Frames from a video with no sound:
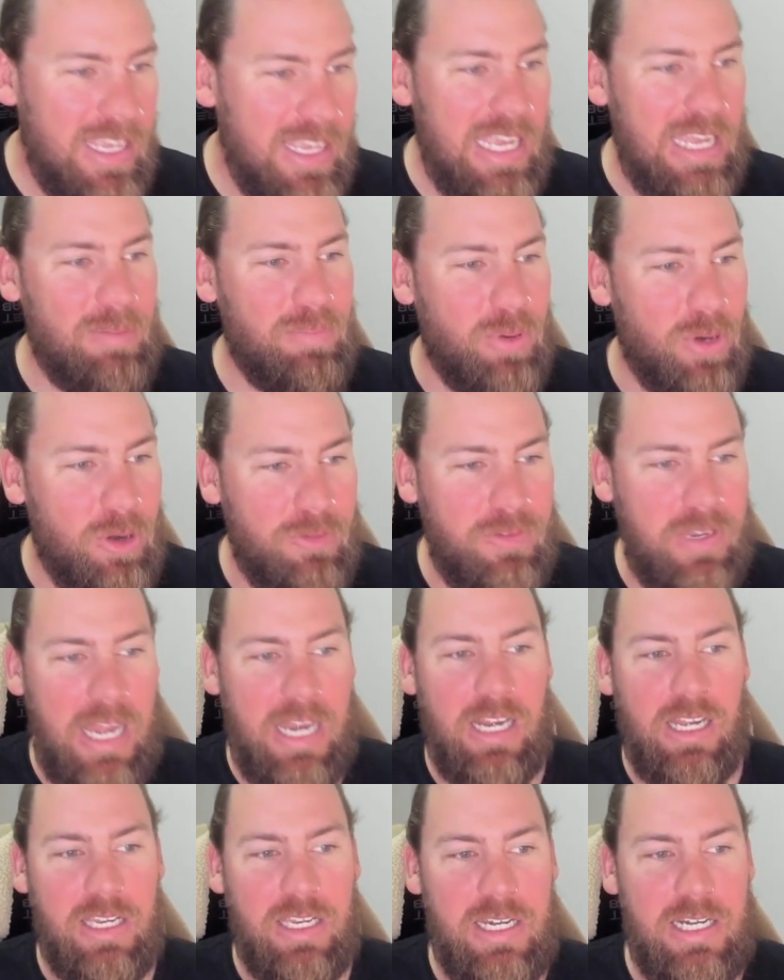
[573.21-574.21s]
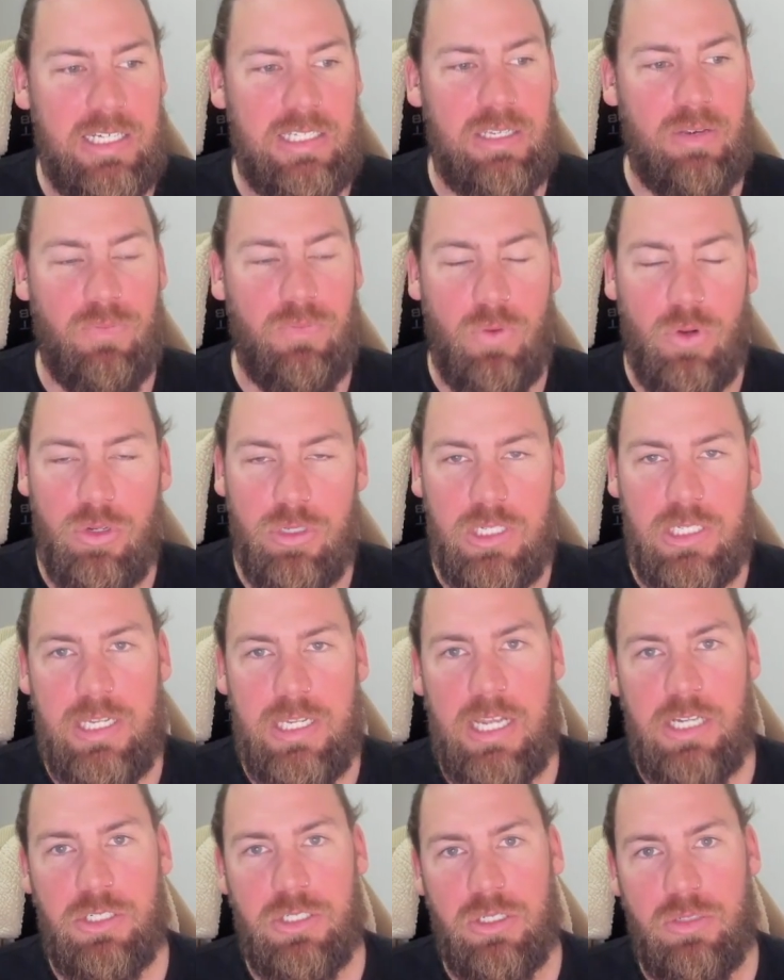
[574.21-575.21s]
Improved analytics and fraud
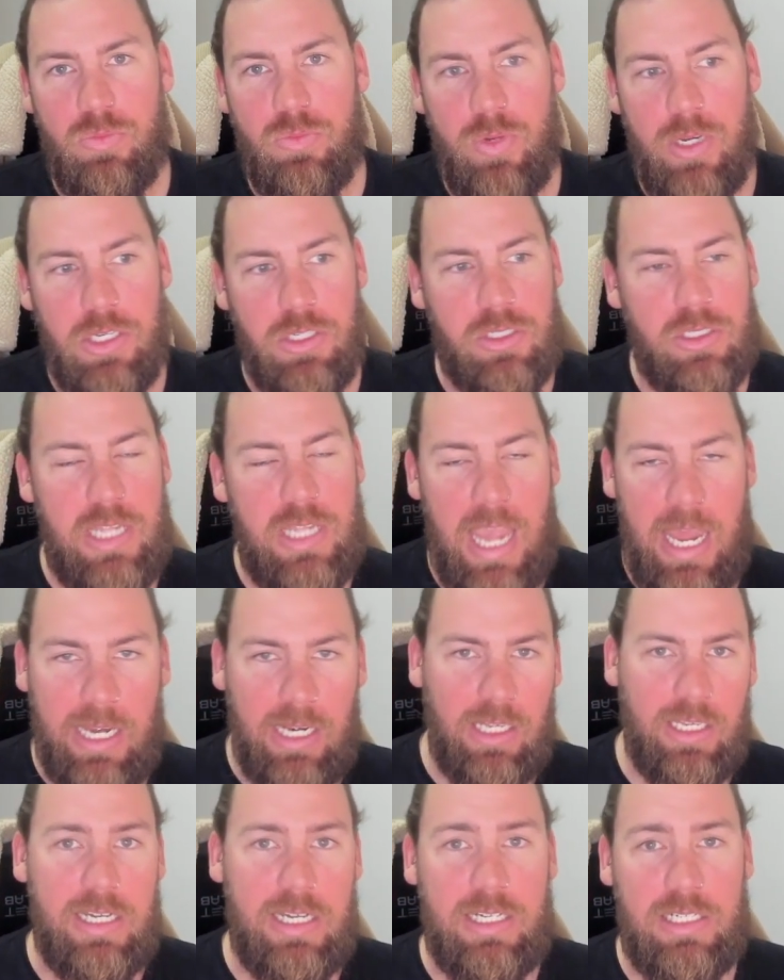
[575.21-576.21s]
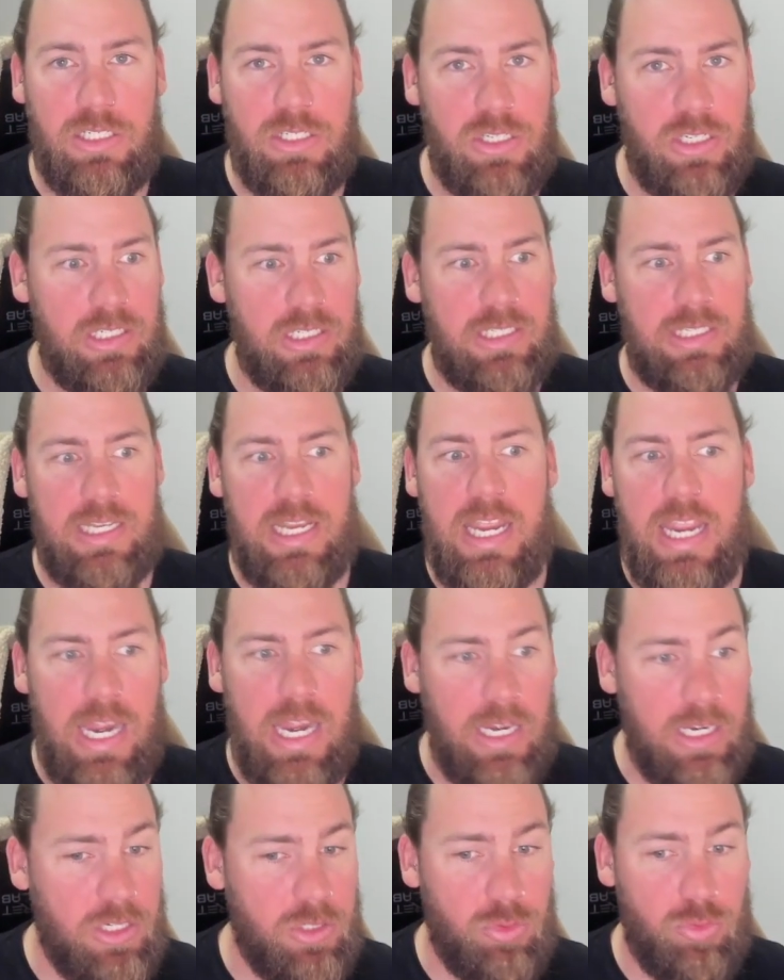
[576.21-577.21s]
detection, which the analytics you can see,
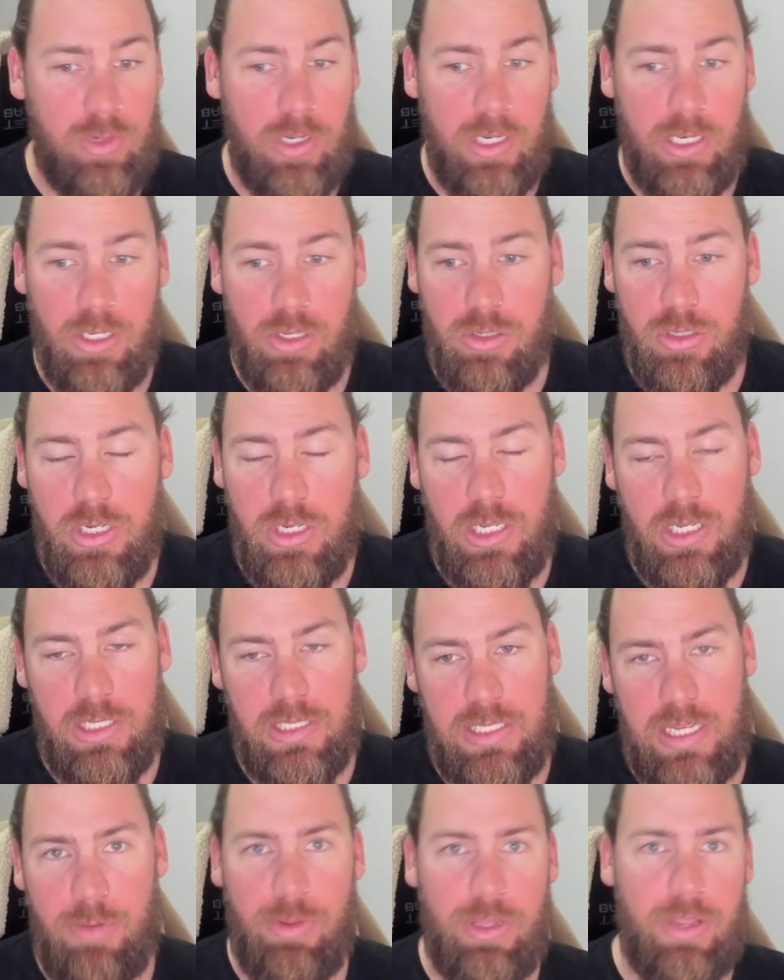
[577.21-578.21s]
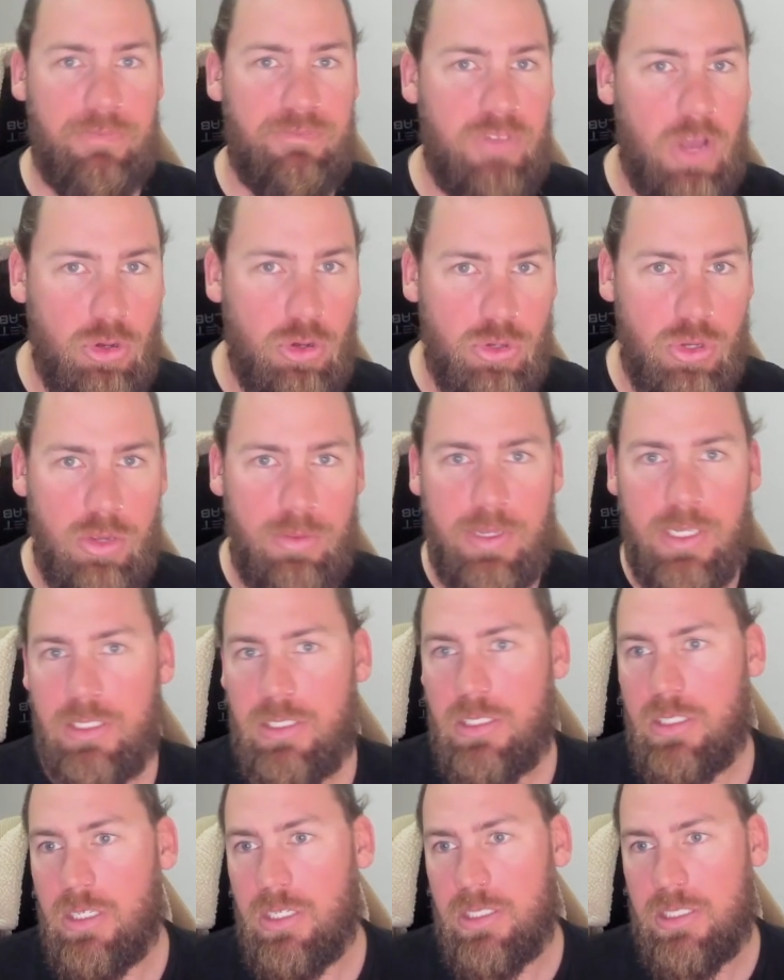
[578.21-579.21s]
and it is really good. You can see where the volume
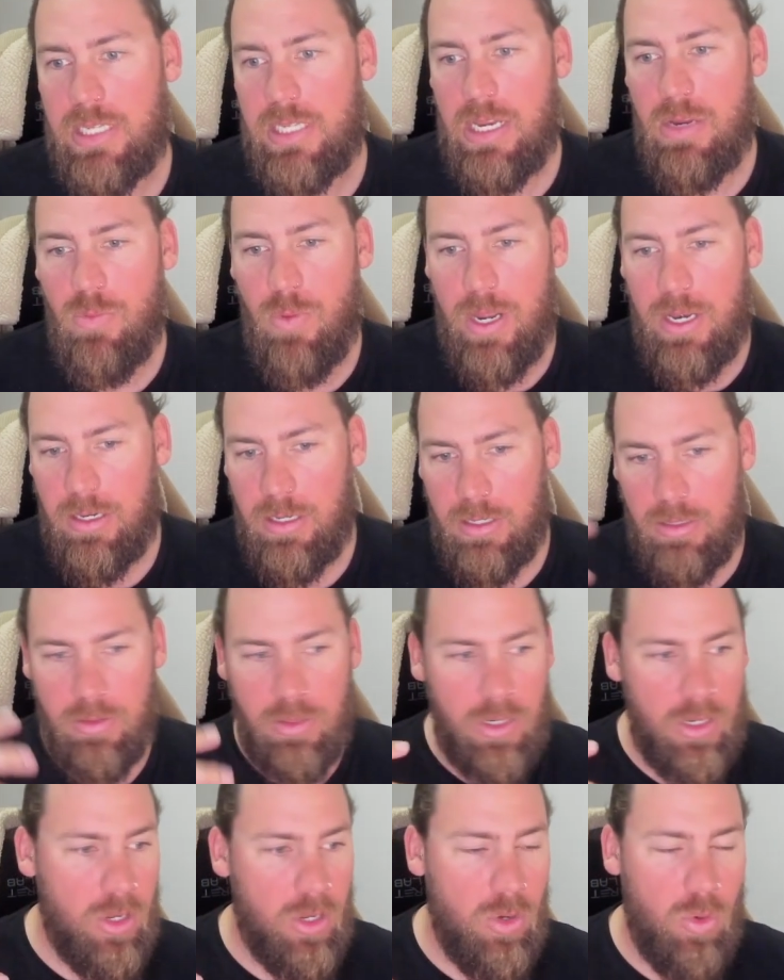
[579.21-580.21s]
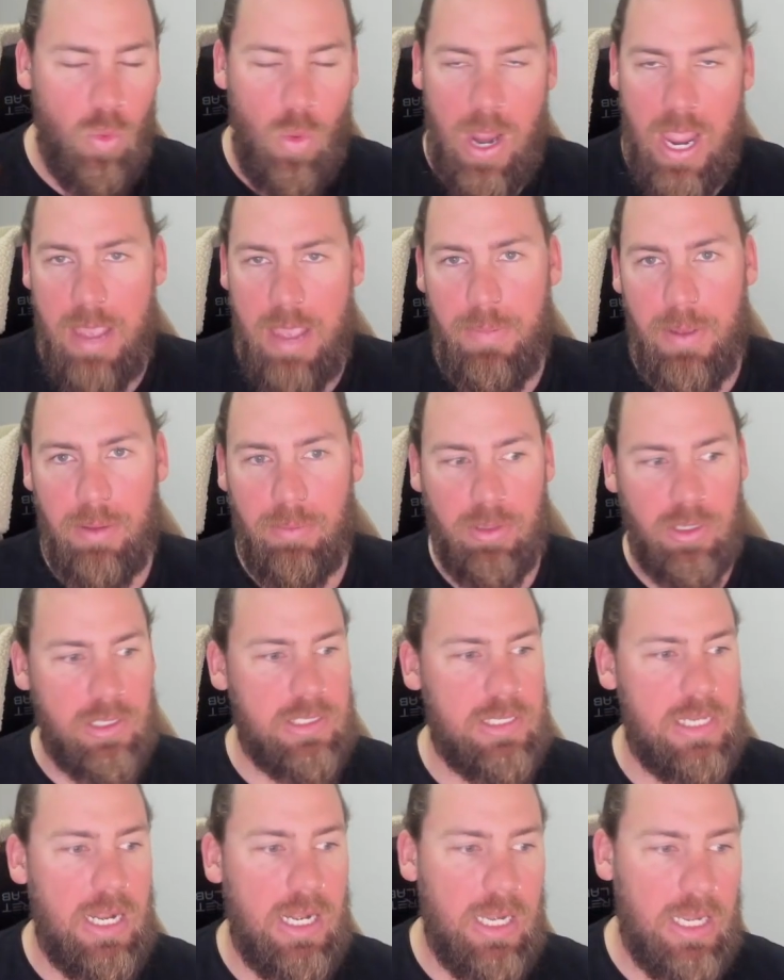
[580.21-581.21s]
is. You can see when and where people are
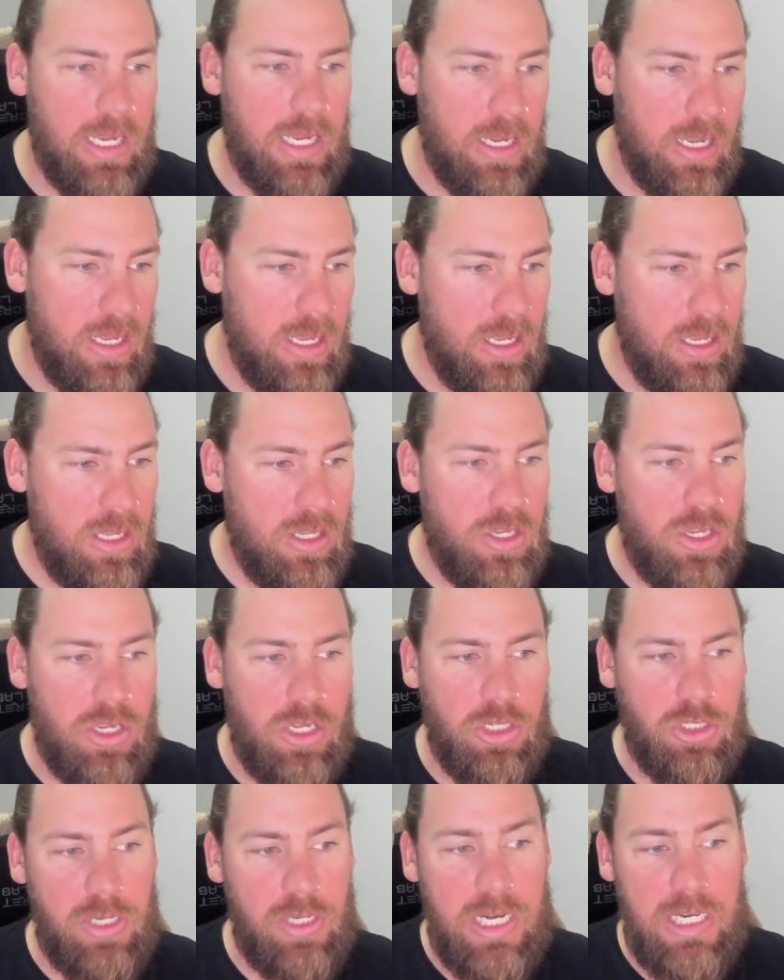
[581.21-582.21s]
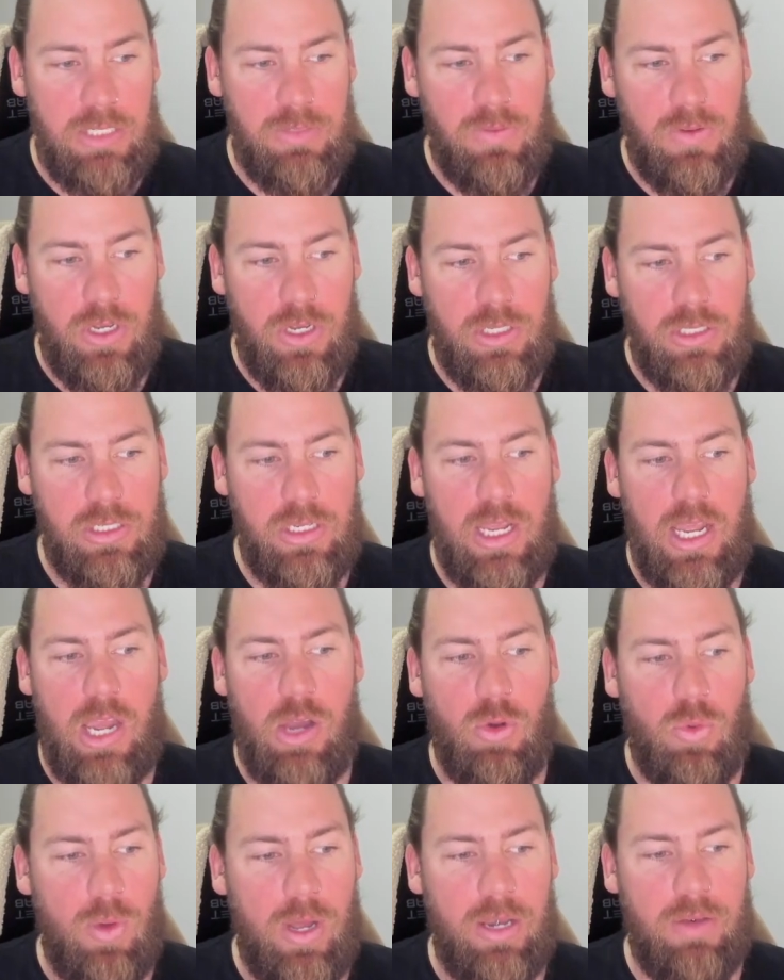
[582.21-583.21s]
selling. You can transfer to
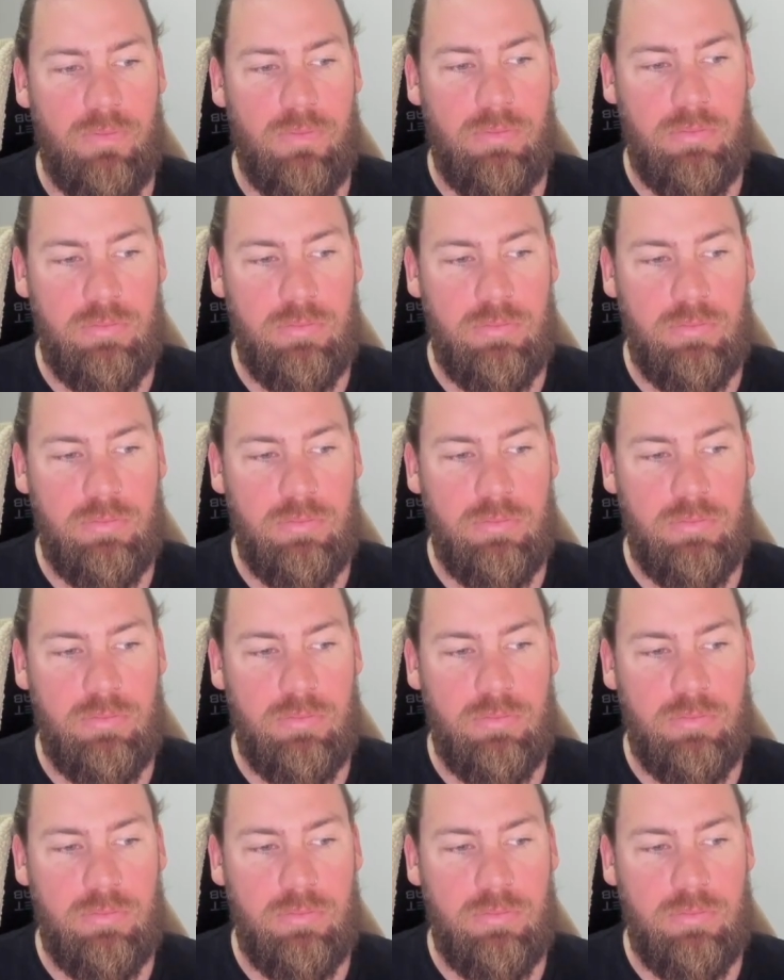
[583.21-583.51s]
L1,